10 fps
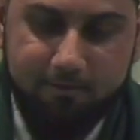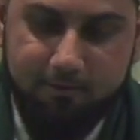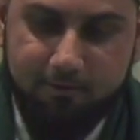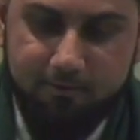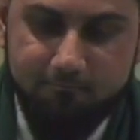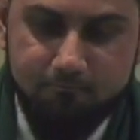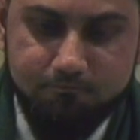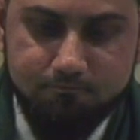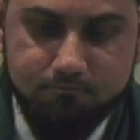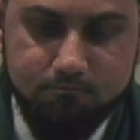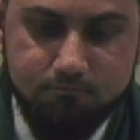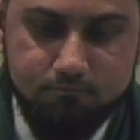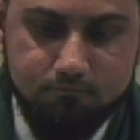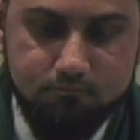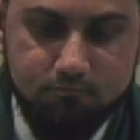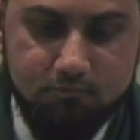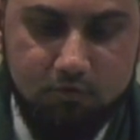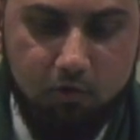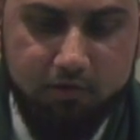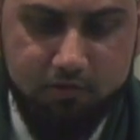Um,
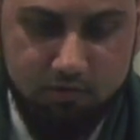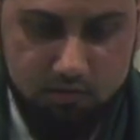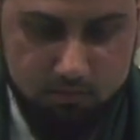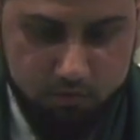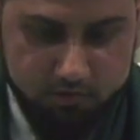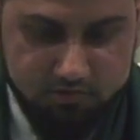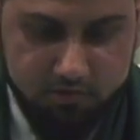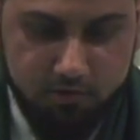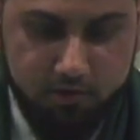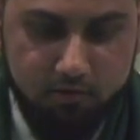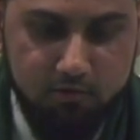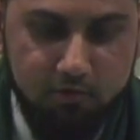oh, yeah, the lead word is here. Okay.